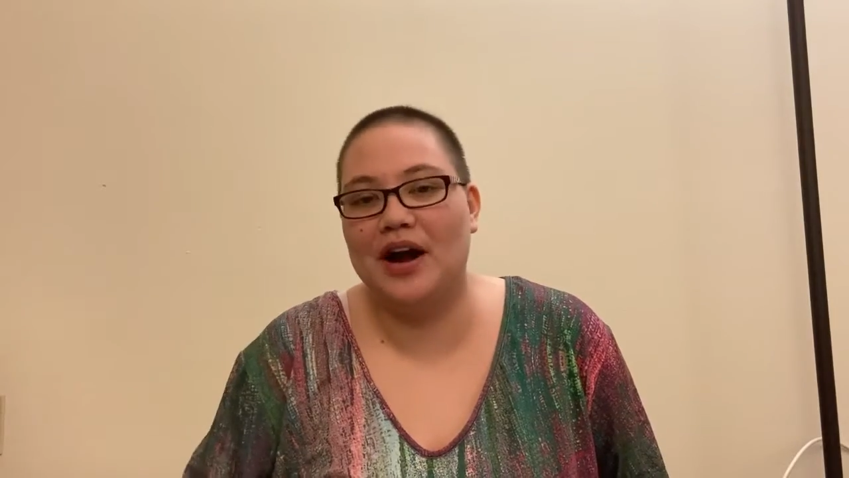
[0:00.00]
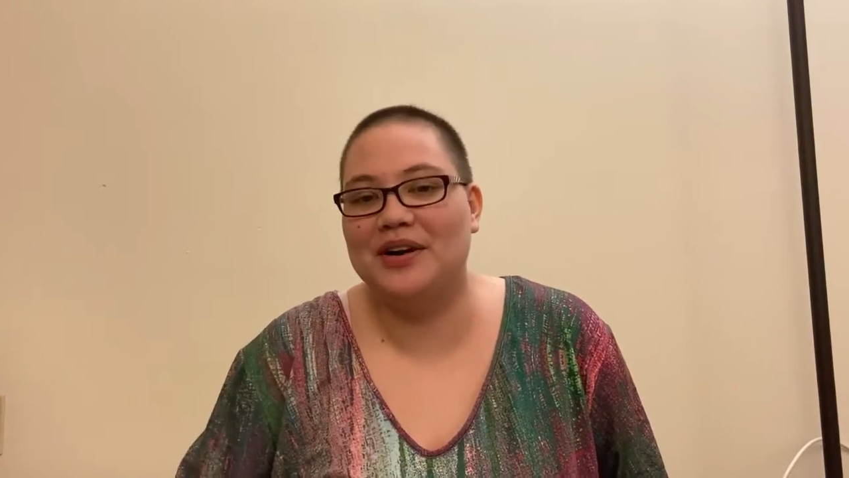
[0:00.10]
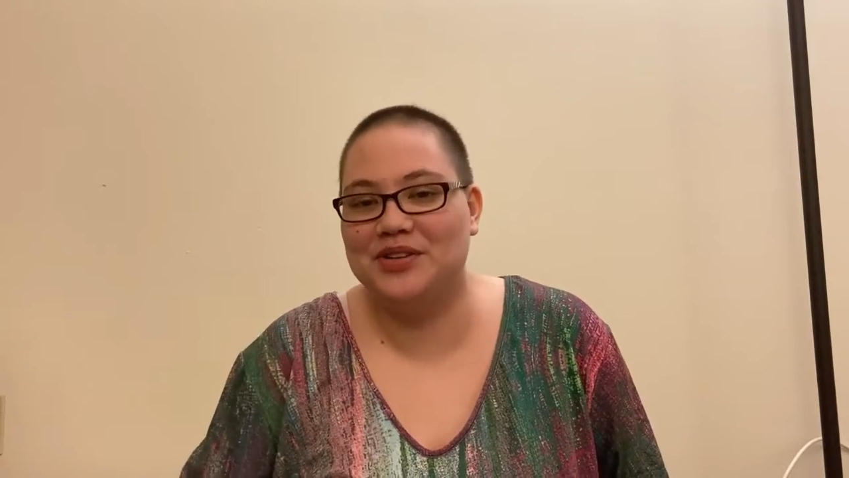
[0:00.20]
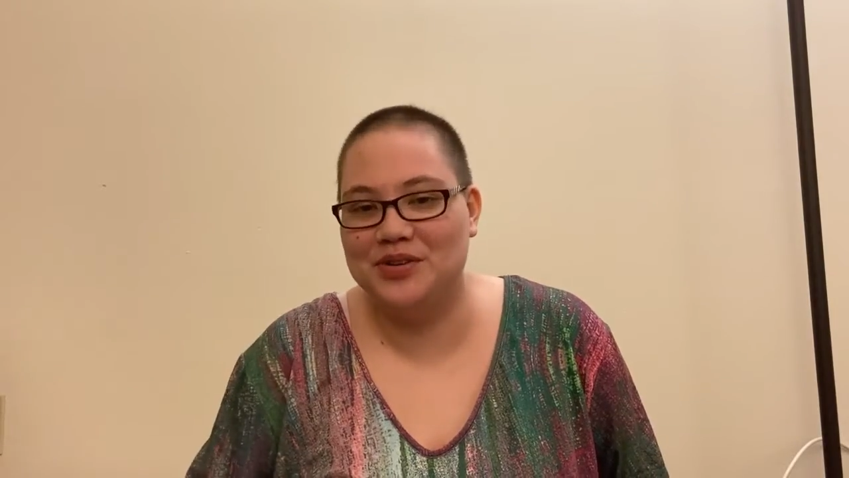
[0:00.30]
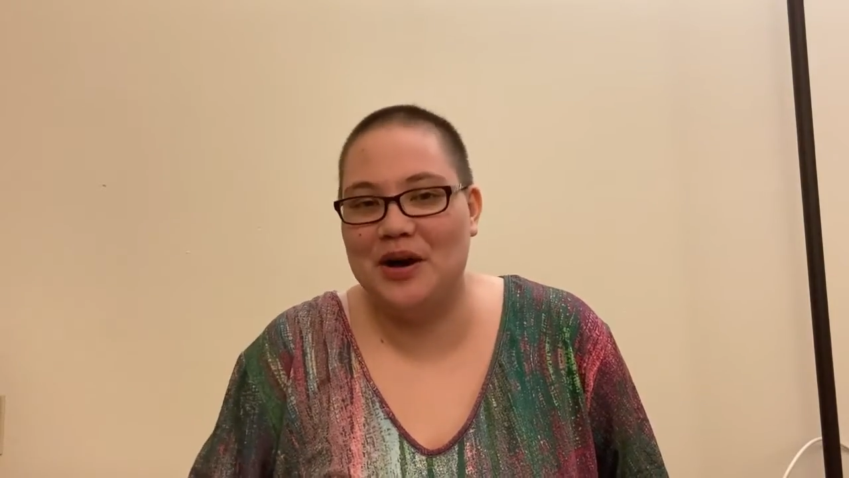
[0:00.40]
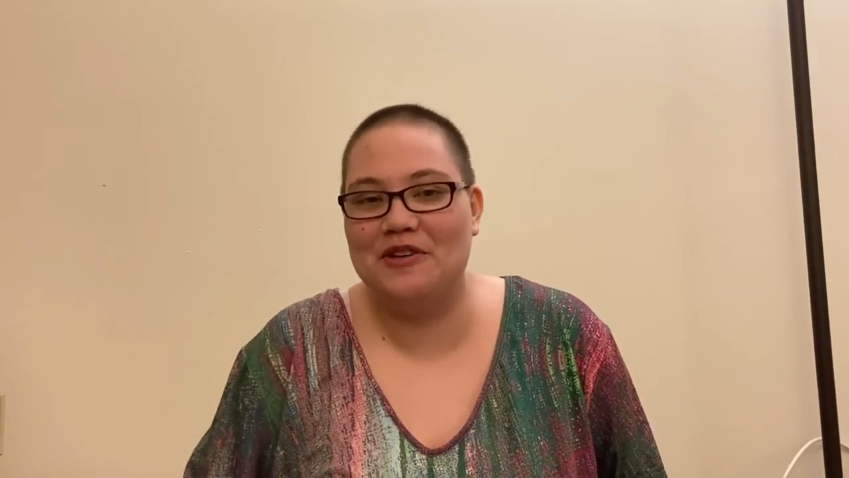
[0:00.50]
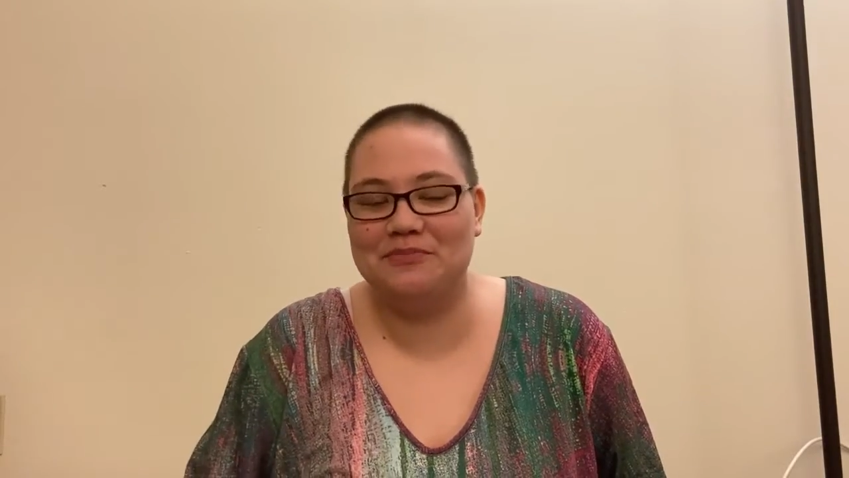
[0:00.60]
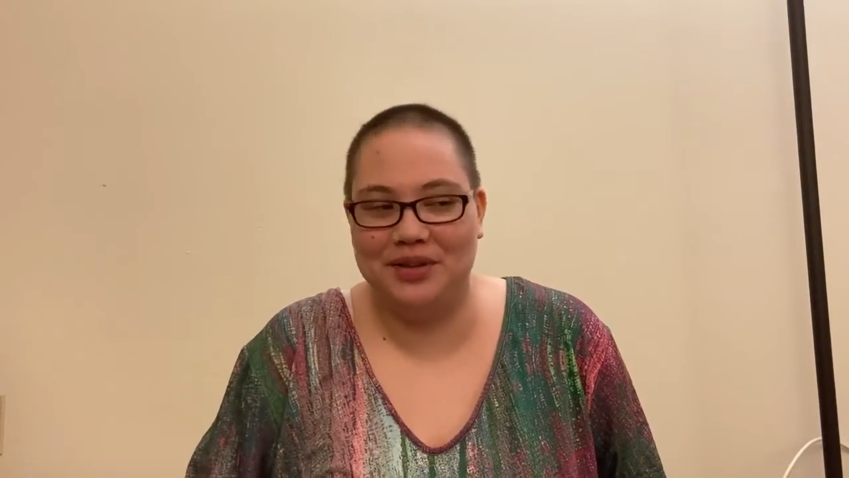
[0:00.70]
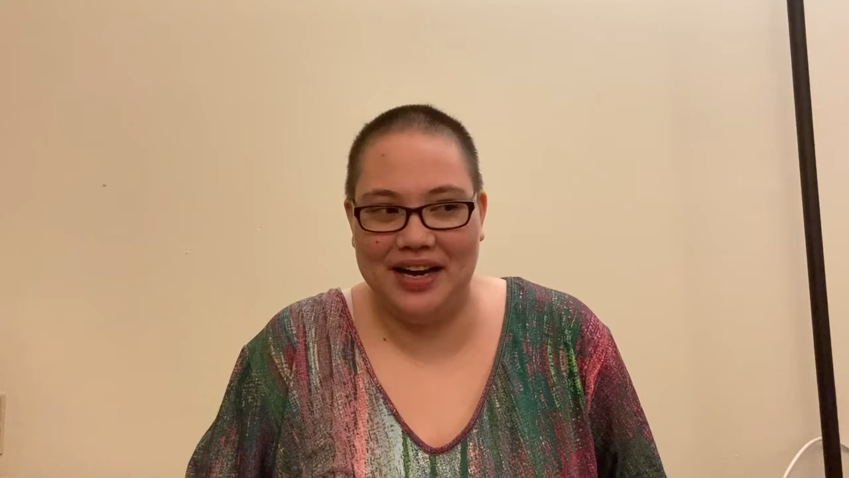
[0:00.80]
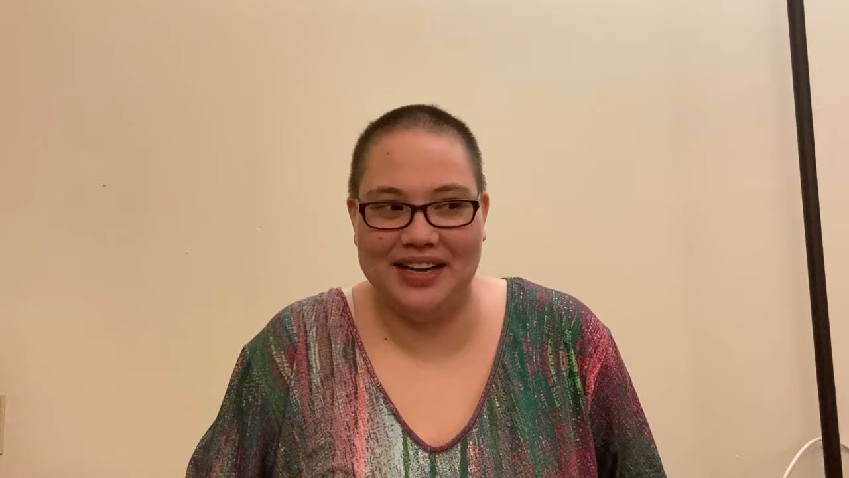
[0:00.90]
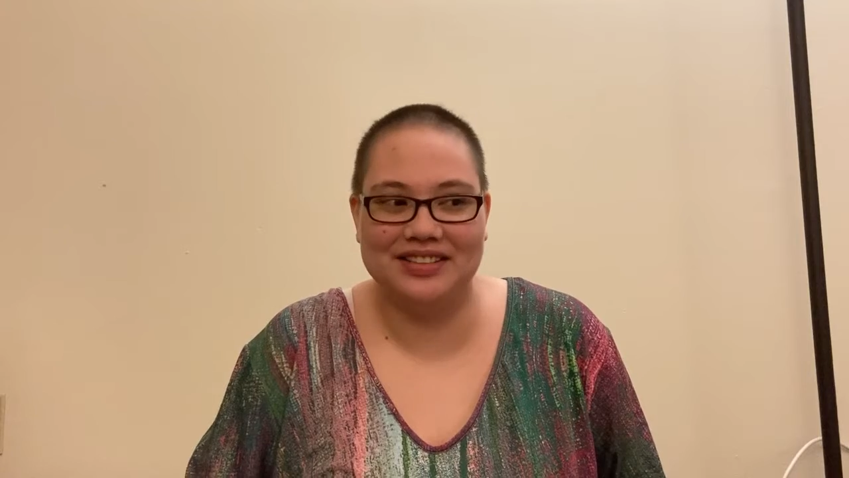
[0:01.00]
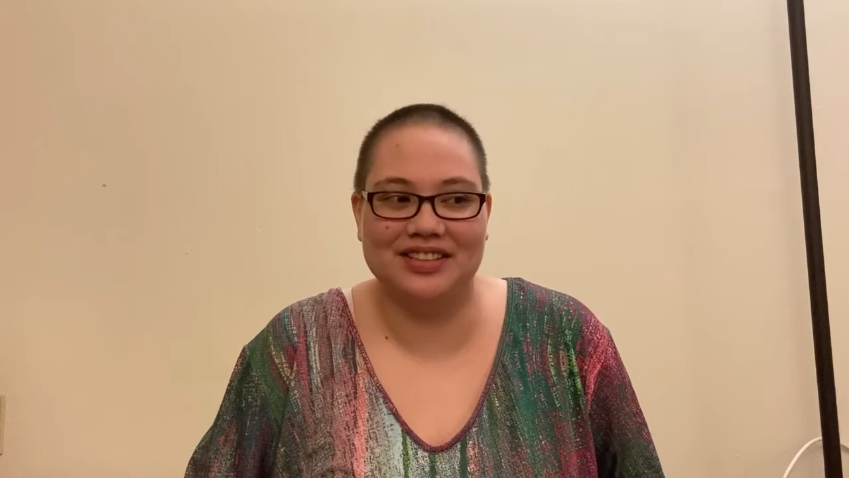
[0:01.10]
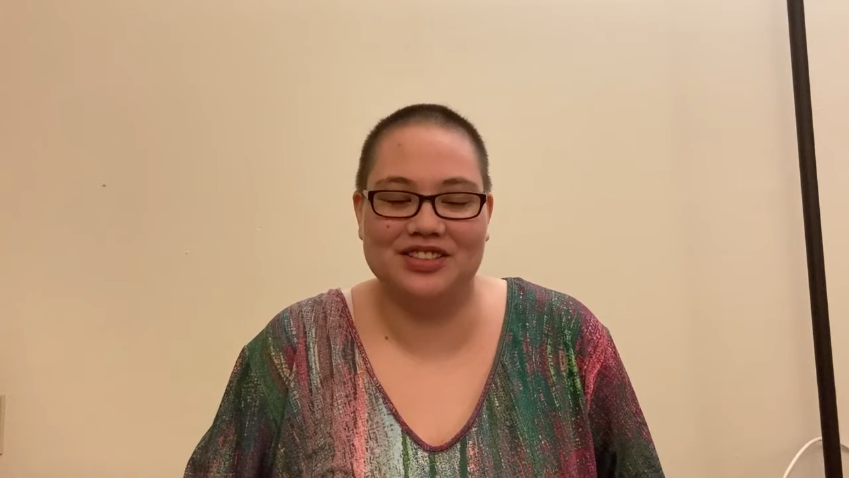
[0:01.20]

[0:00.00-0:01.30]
I do have plans to